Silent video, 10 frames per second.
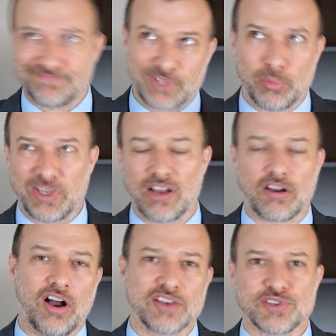compete on
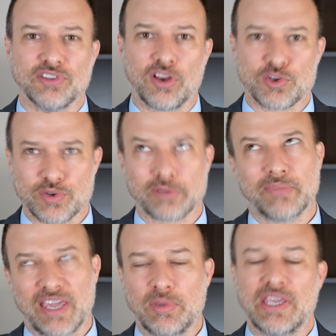cost and luxury
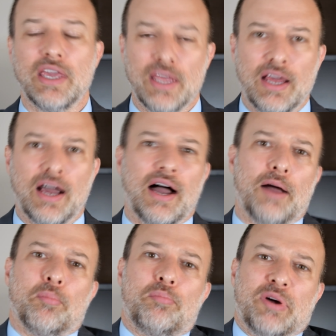maybe.
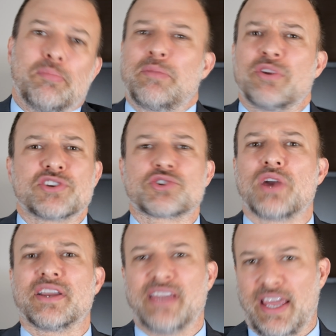But maybe you're just
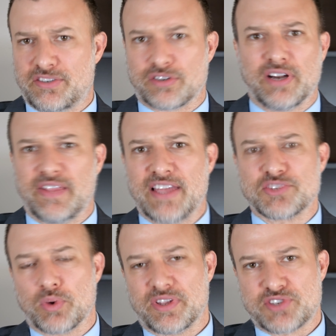trying to enter, and
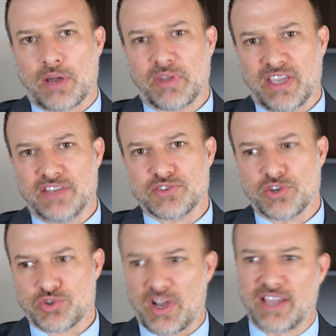that's where it's coming in. So
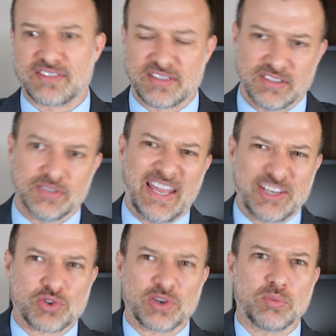you're trying to
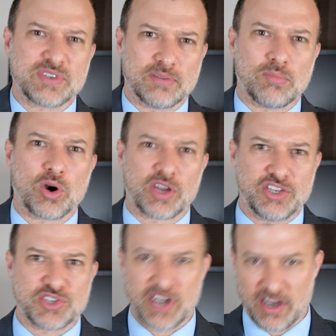enter in with some market
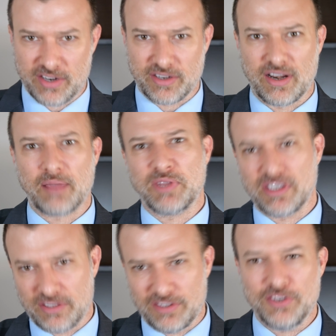share. And I
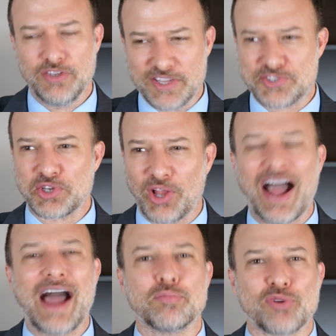mean, it's still
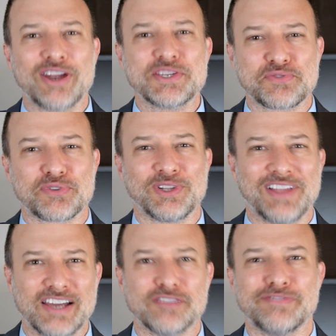high price for a
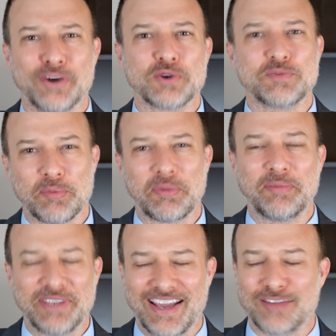lot of folks, but
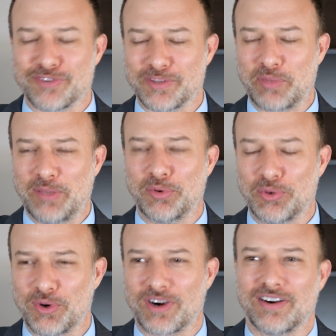maybe not for the people
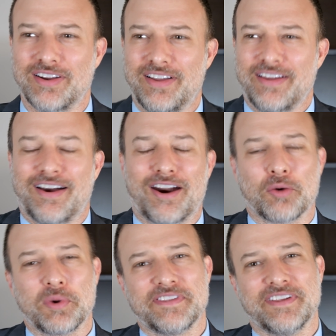who are
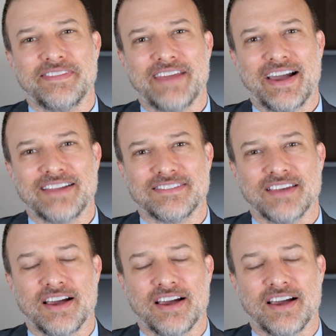within that